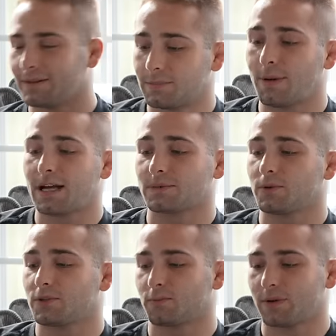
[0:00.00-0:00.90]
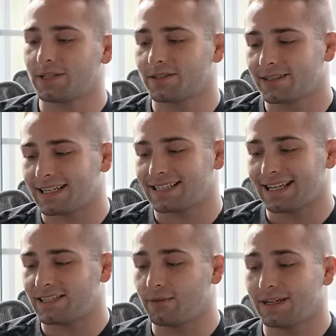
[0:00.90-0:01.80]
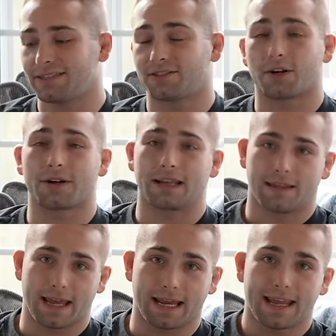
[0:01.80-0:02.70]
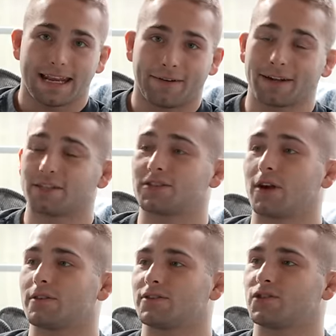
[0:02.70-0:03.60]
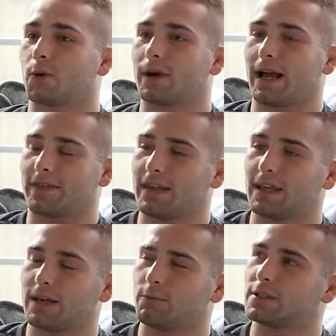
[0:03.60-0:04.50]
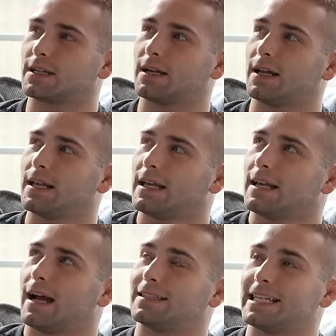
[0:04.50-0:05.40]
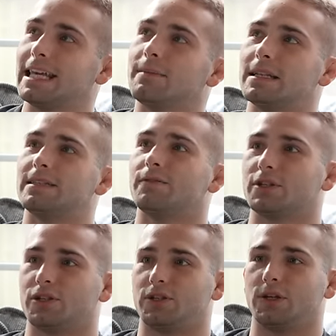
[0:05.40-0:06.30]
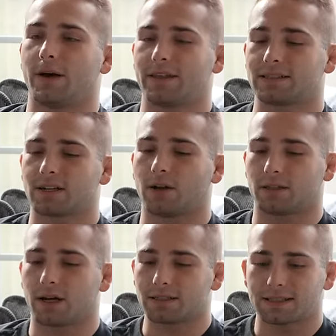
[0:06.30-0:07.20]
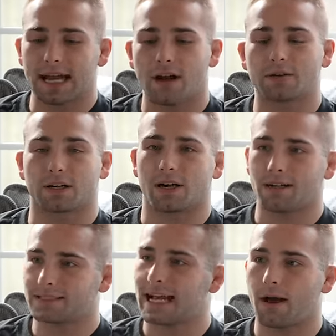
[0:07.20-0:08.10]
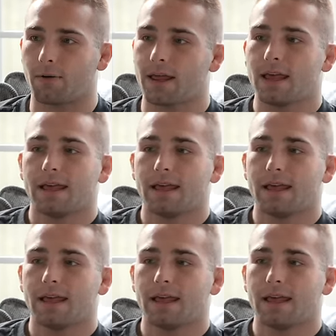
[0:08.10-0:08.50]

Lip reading: Is it possible to reach the success you did starting late? Now, I actually saw this story. I think it was a team in Division II. I think it's called Cutstown or Cuztown.